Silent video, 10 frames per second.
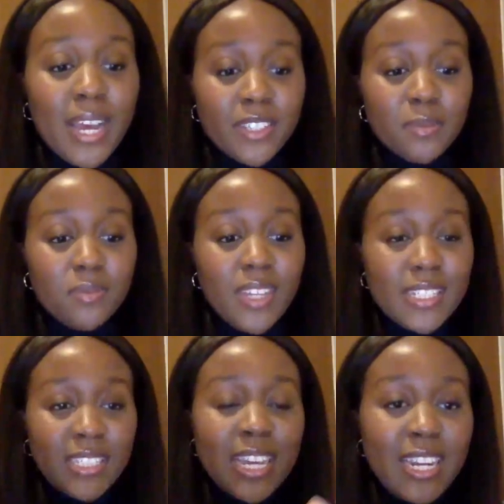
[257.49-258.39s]
And
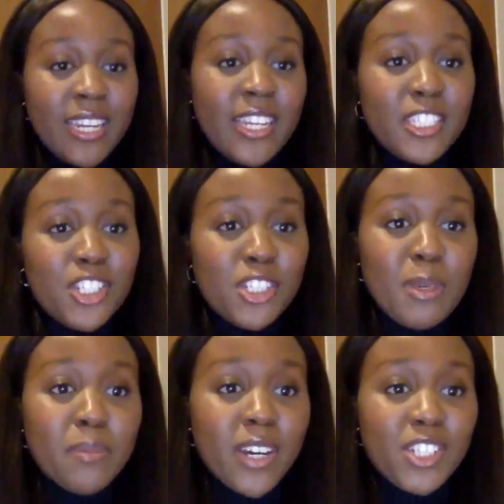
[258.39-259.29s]
instead, it needs to
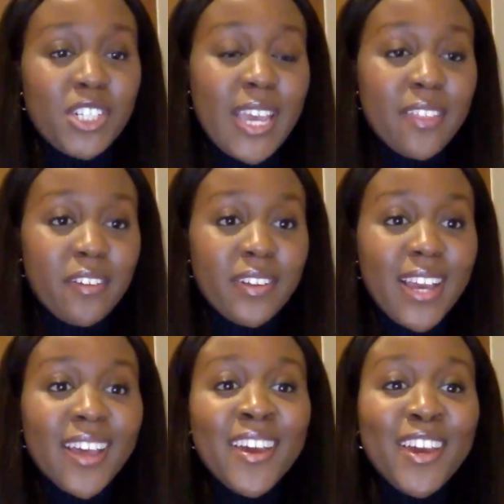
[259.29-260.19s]
just be merged together in
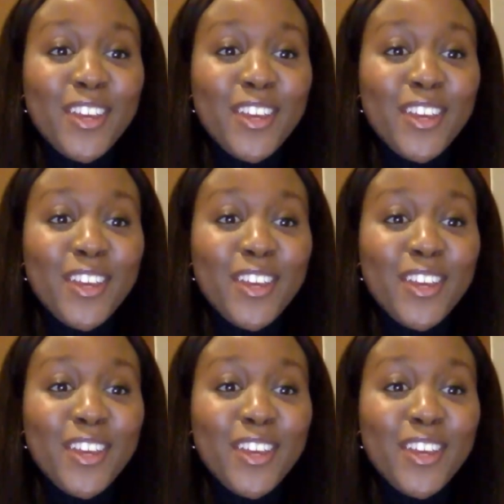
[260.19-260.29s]
that